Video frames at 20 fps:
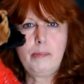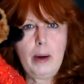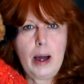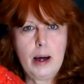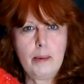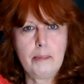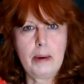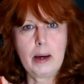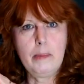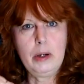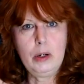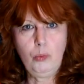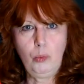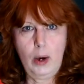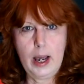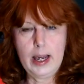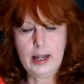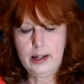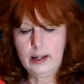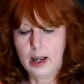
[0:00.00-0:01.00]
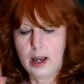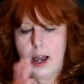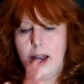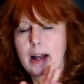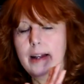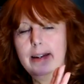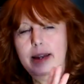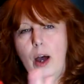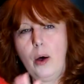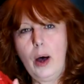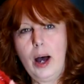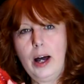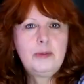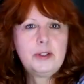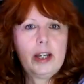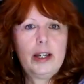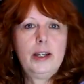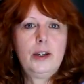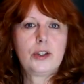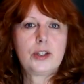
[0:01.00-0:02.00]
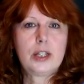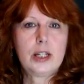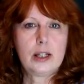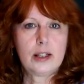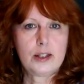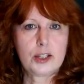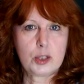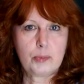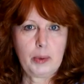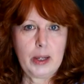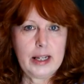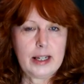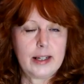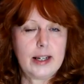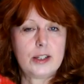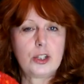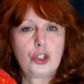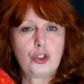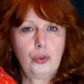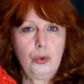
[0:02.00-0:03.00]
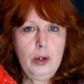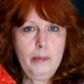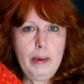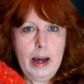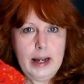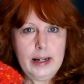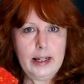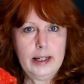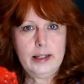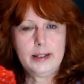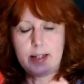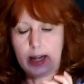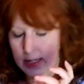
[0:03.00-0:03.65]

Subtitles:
pom-pom in red. Now on the site you'll see that this blanket has trim on it.